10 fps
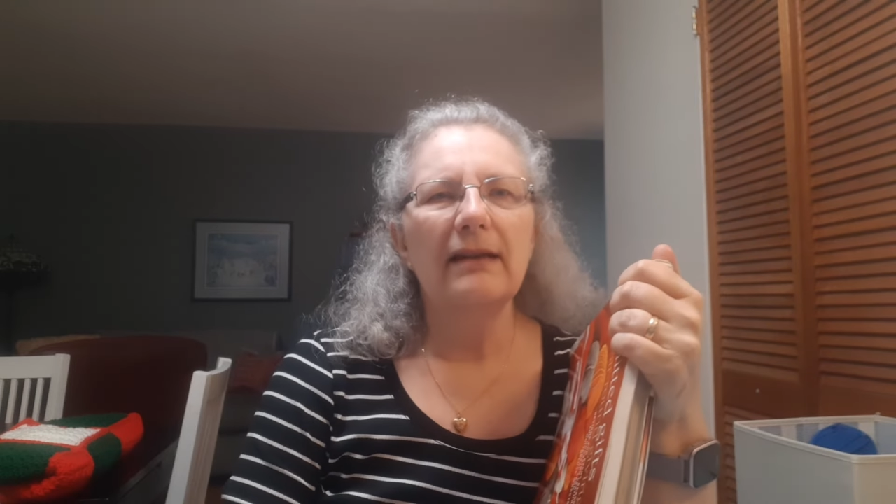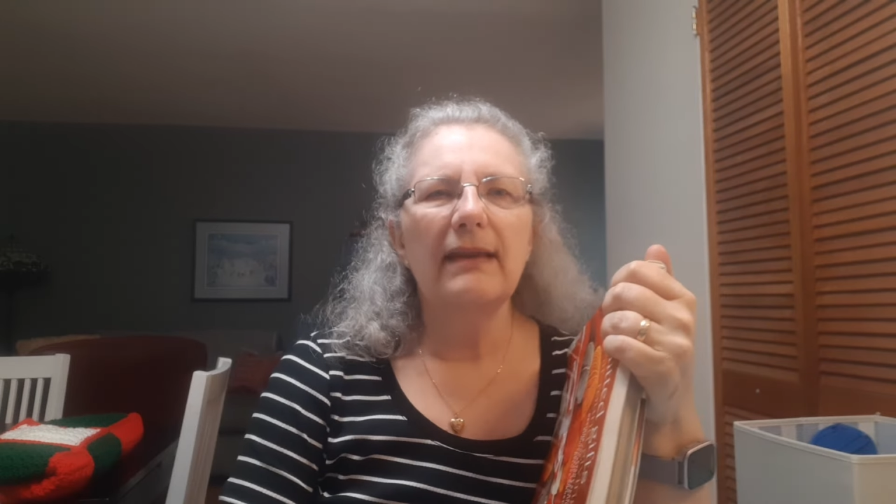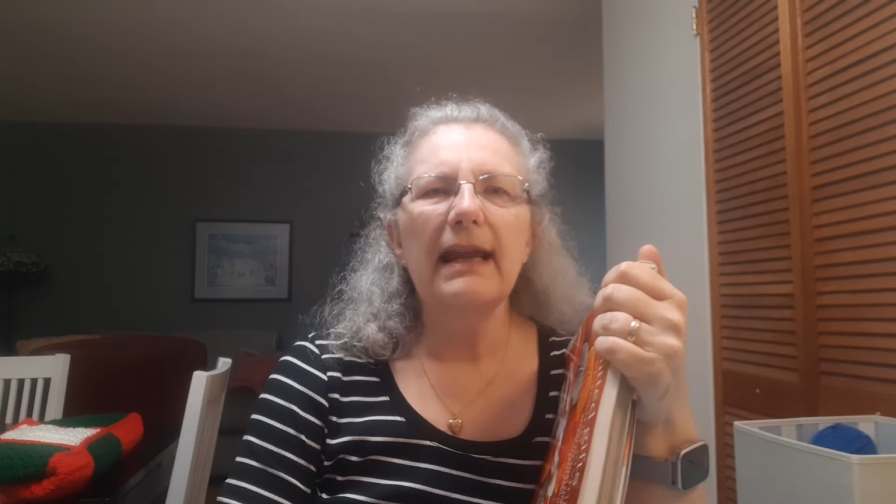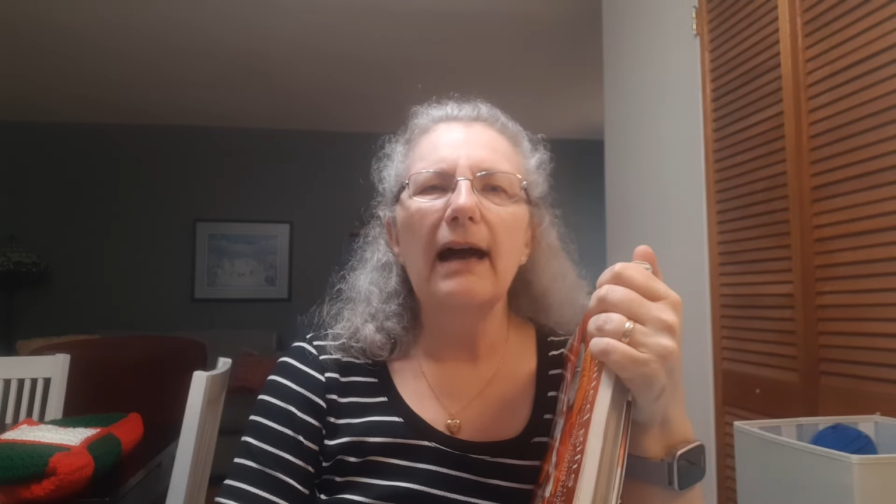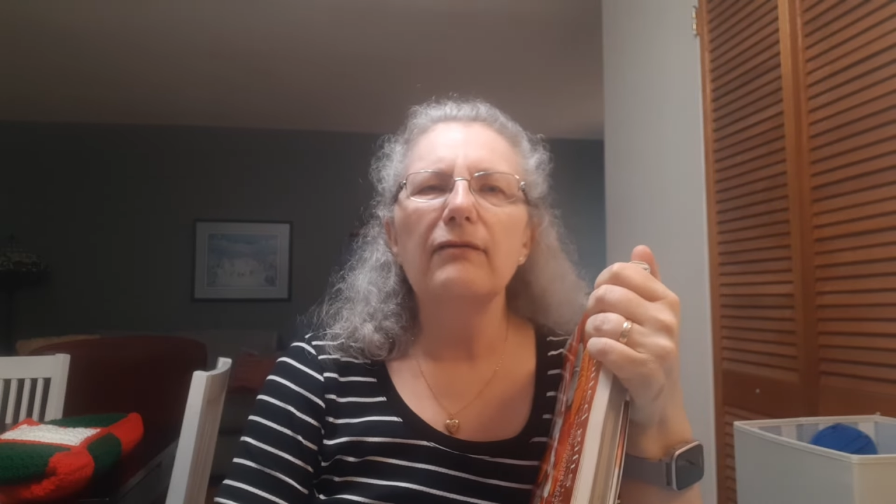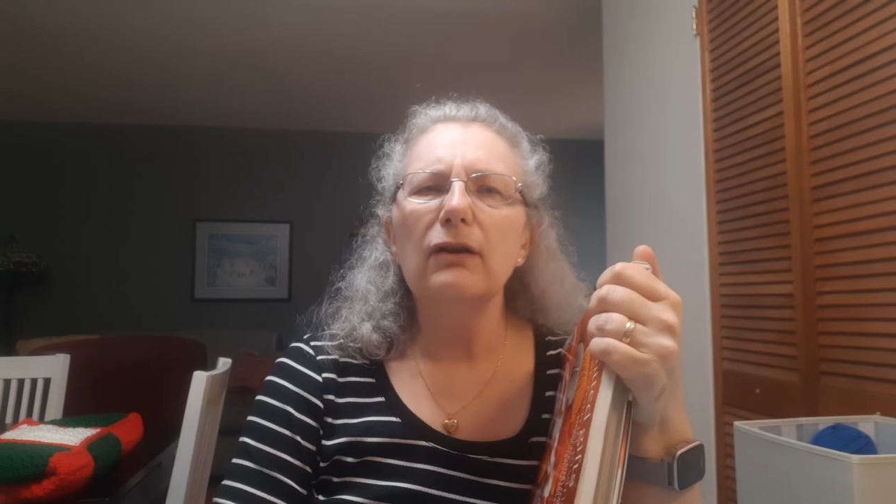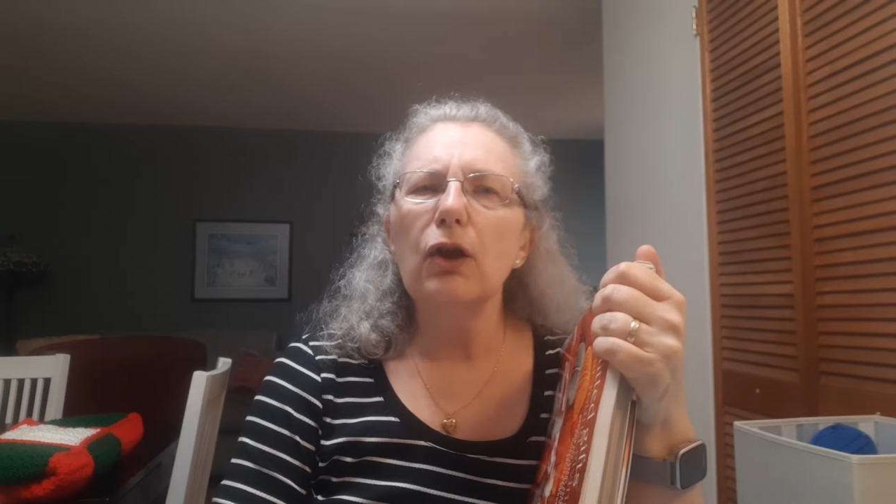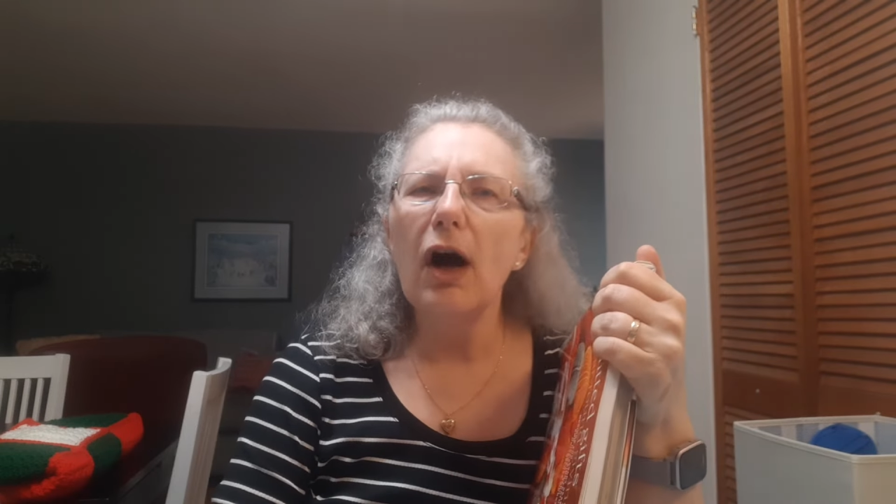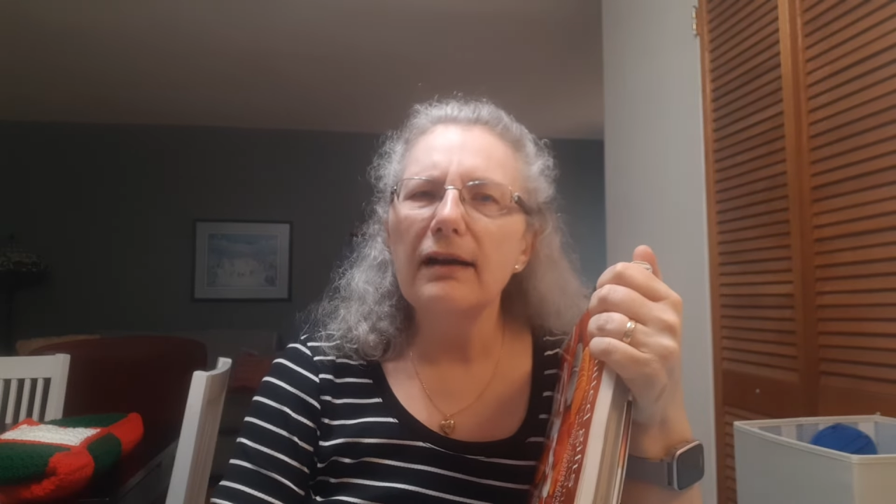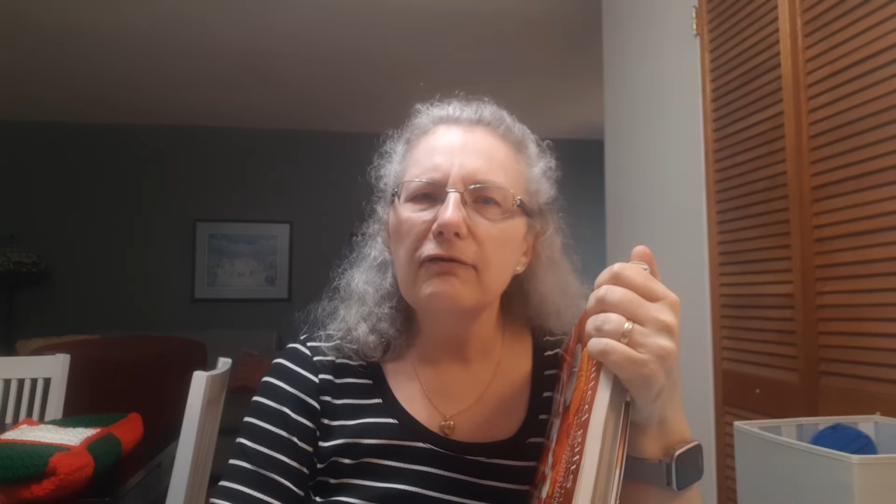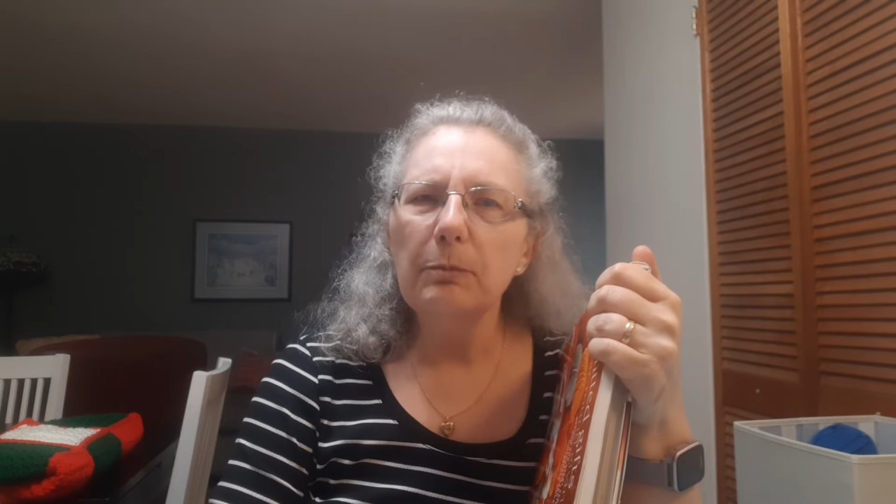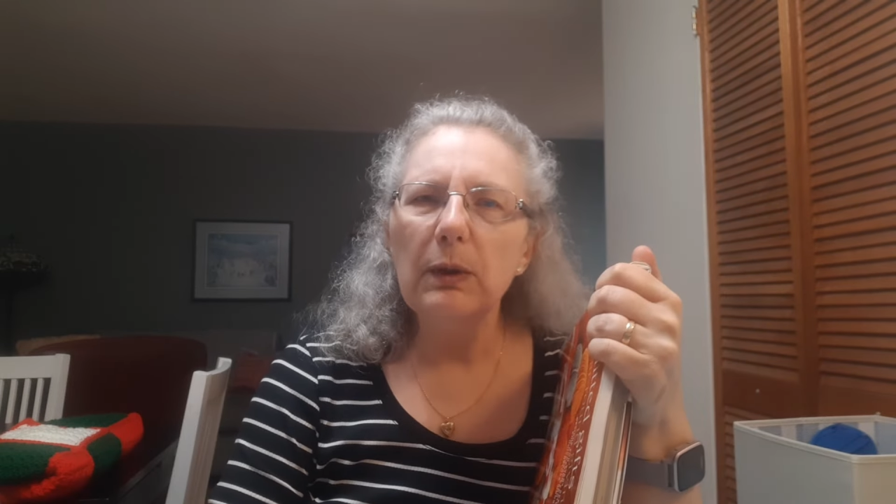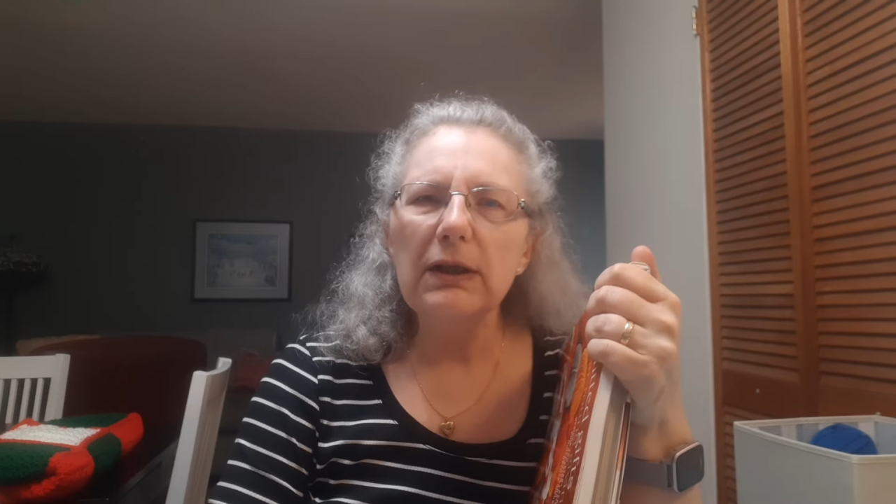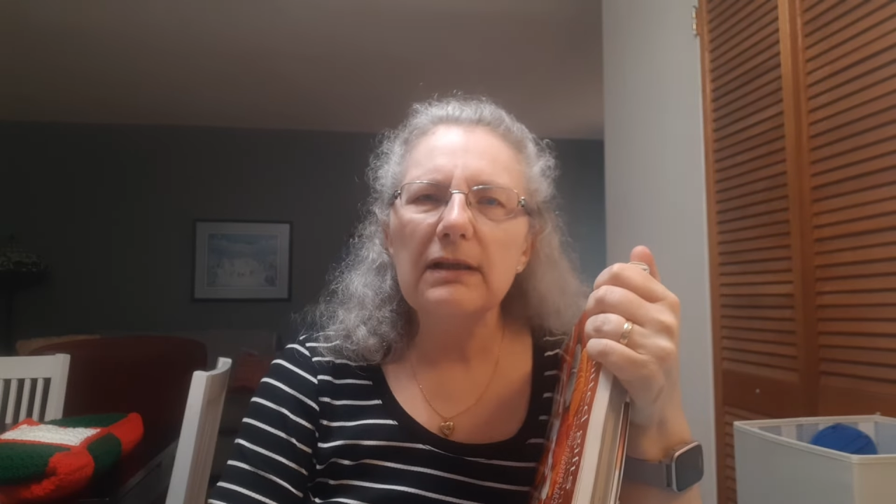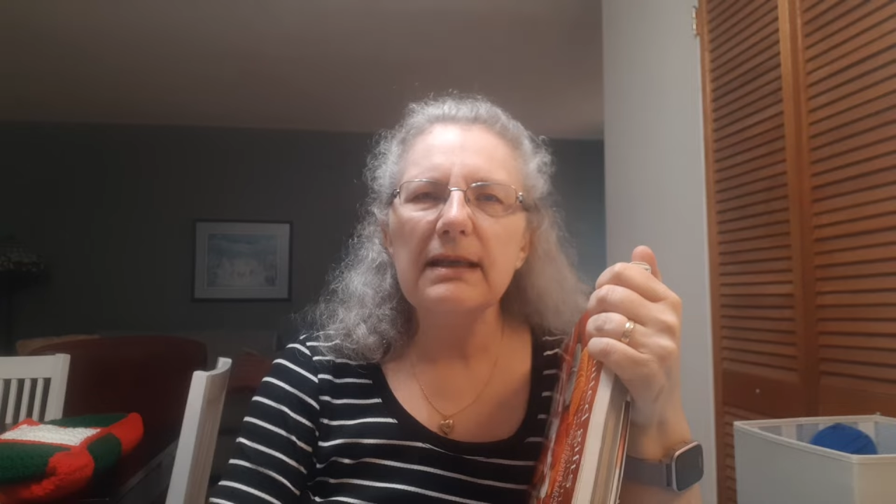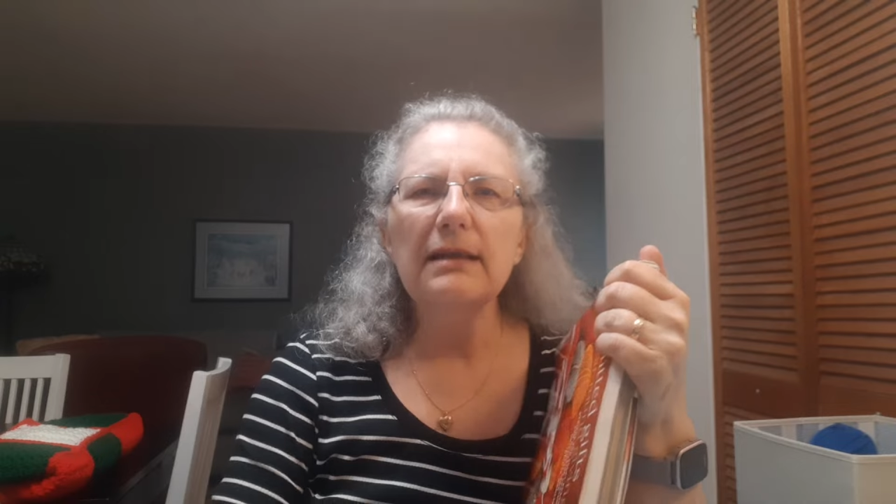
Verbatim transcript: they have a lot of books